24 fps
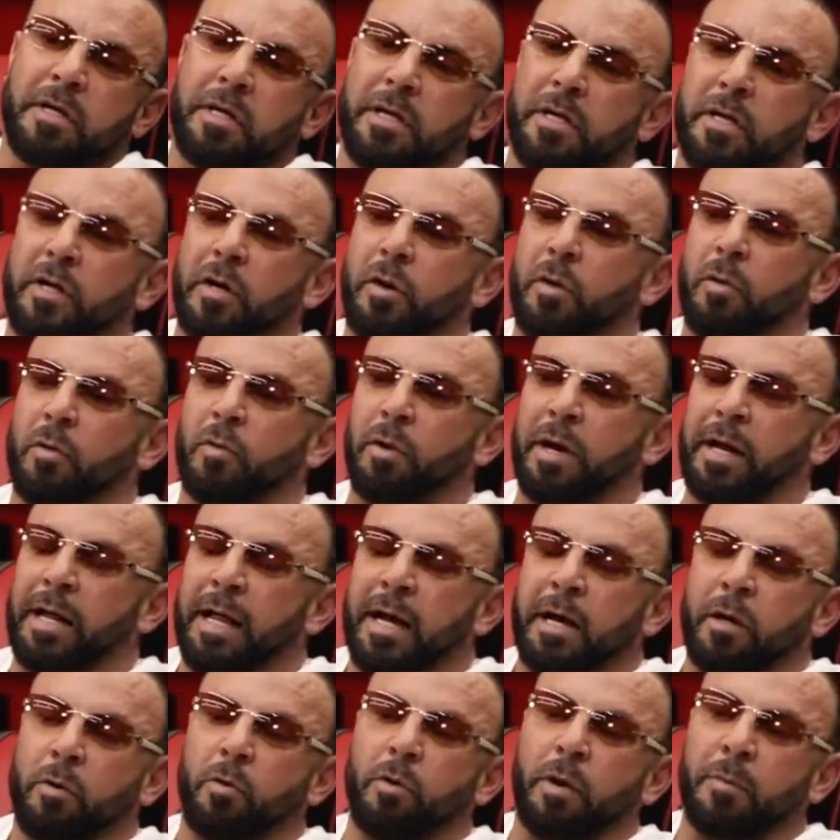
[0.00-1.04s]
You know, I
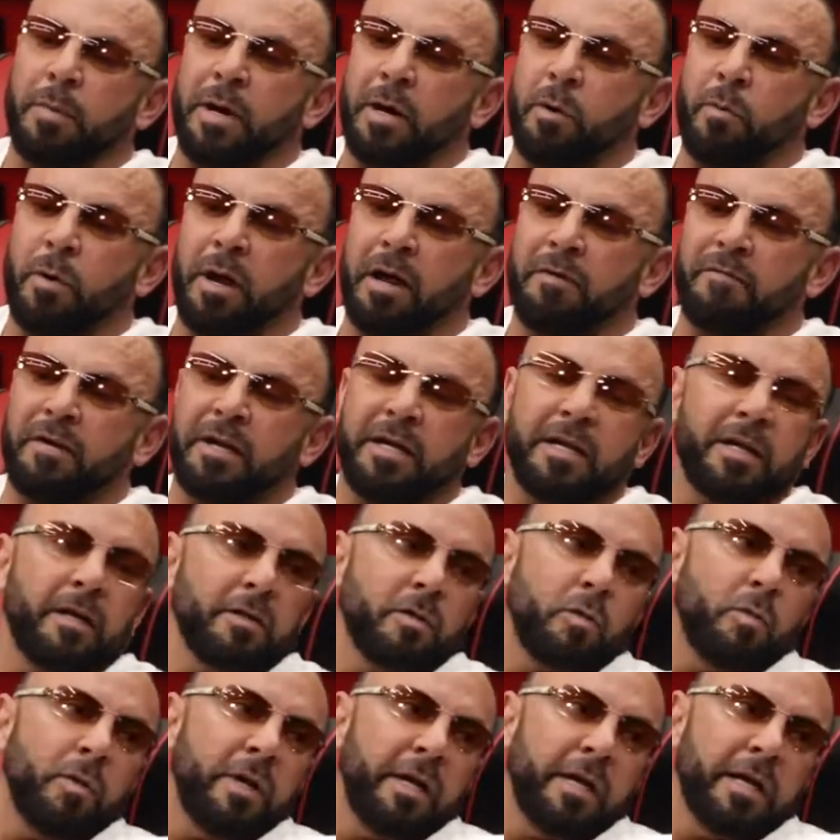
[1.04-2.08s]
gotta grow up. I don't have any
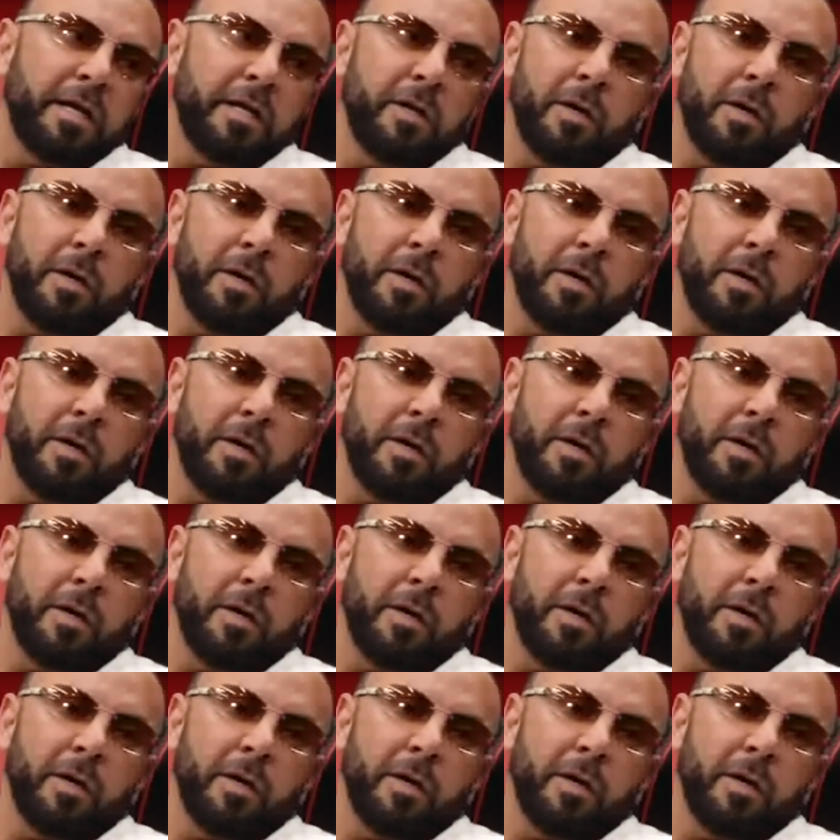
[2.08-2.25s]
other way.